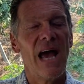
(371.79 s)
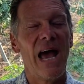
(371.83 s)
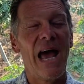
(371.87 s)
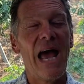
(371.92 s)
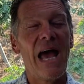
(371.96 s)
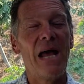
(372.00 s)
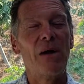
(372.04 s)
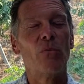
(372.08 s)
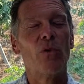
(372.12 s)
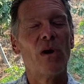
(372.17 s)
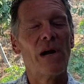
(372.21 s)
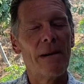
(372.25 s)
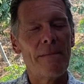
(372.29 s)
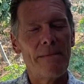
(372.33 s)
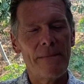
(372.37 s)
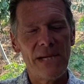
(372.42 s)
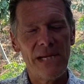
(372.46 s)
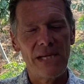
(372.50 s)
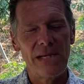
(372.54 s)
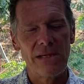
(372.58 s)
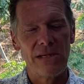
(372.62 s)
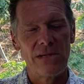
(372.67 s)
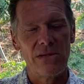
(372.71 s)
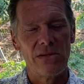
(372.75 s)
and what it
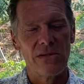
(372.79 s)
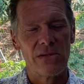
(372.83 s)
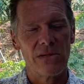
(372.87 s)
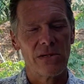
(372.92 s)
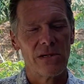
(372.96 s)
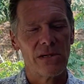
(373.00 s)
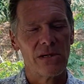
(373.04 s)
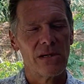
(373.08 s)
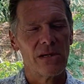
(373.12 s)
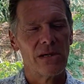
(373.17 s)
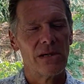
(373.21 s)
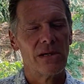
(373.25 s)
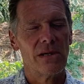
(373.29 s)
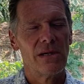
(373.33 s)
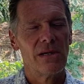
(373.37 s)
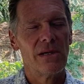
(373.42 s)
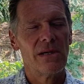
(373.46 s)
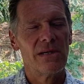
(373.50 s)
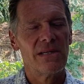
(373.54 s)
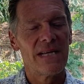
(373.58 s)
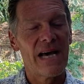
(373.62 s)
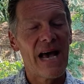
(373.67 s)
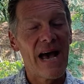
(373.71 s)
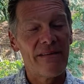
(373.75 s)
means
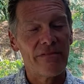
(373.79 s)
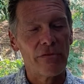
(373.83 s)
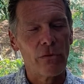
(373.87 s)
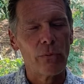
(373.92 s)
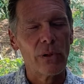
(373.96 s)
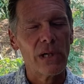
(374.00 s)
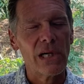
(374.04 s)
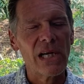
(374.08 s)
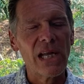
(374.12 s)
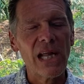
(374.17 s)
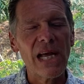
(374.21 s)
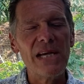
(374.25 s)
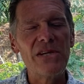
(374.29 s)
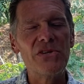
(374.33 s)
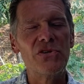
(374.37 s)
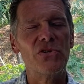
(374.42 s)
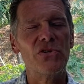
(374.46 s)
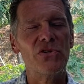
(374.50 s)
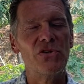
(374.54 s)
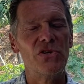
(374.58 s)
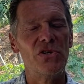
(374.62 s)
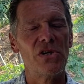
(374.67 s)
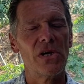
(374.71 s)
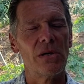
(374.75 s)
to have a
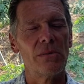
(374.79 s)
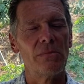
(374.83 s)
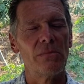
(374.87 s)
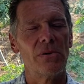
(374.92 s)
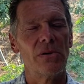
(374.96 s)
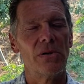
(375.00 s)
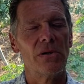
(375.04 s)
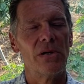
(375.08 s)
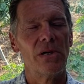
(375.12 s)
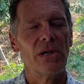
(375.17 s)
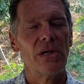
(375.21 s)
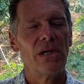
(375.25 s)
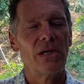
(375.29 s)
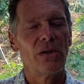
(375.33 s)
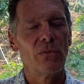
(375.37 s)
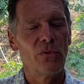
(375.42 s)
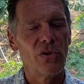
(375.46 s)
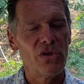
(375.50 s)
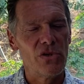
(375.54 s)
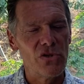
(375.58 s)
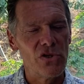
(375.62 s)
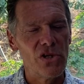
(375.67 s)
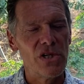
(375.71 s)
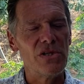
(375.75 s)
relationship
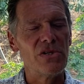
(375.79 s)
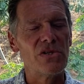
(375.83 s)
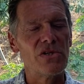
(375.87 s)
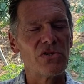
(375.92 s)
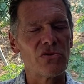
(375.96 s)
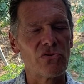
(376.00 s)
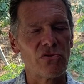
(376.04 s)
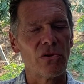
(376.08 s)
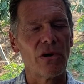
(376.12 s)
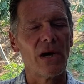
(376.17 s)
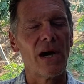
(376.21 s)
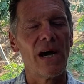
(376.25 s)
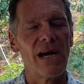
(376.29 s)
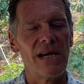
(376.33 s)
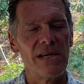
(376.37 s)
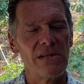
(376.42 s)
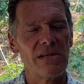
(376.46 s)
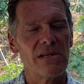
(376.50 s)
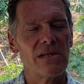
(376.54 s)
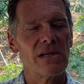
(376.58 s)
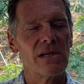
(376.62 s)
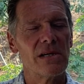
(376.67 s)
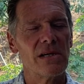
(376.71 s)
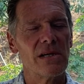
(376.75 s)
with Jesus Christ.